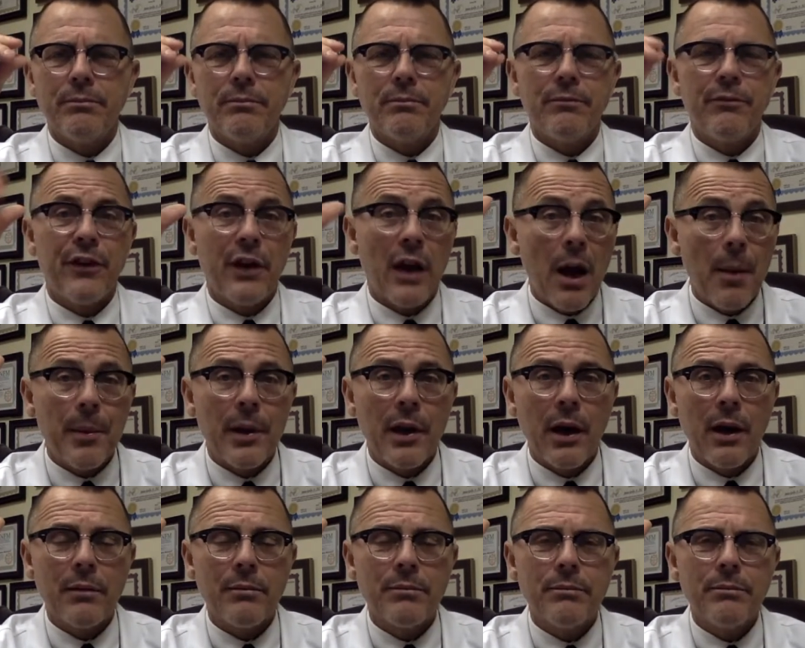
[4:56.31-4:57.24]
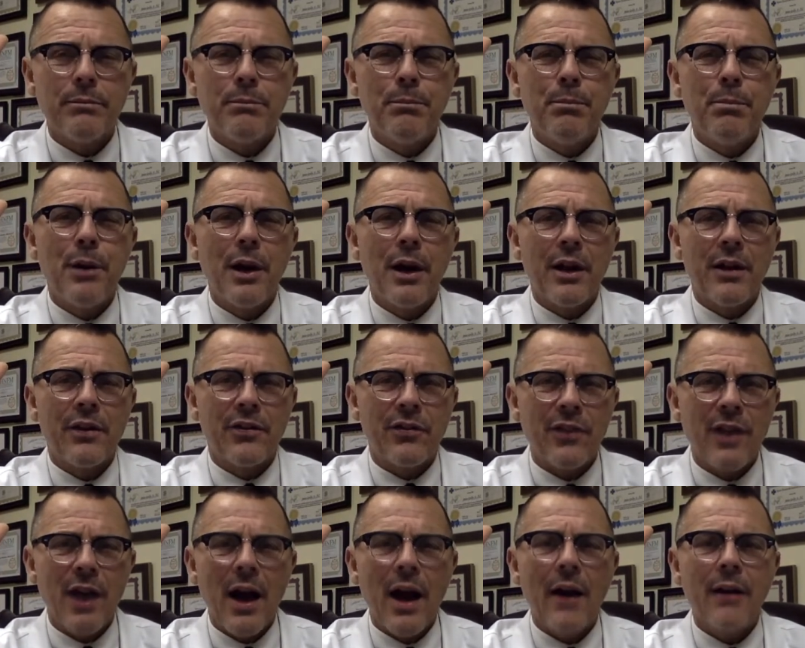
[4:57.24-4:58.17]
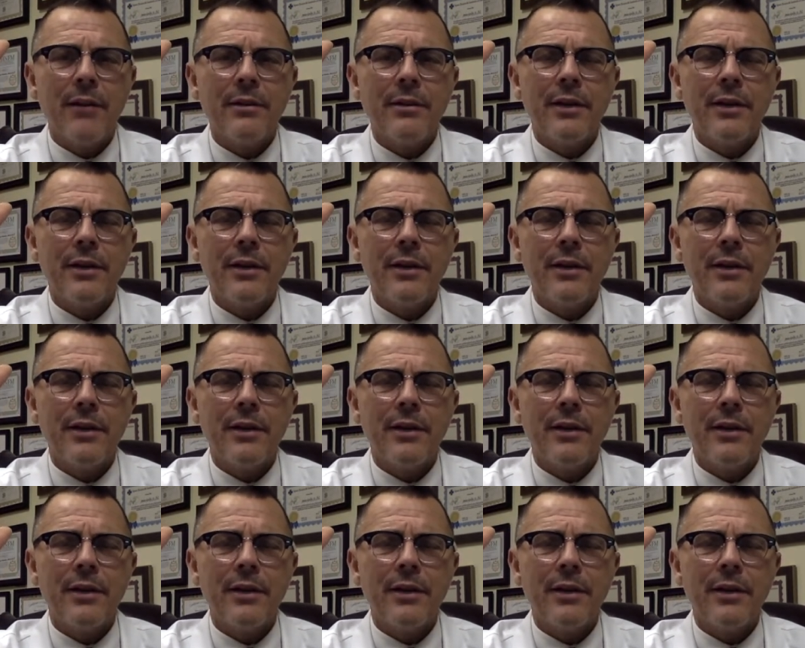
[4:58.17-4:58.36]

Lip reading: phenomenon, but it's not.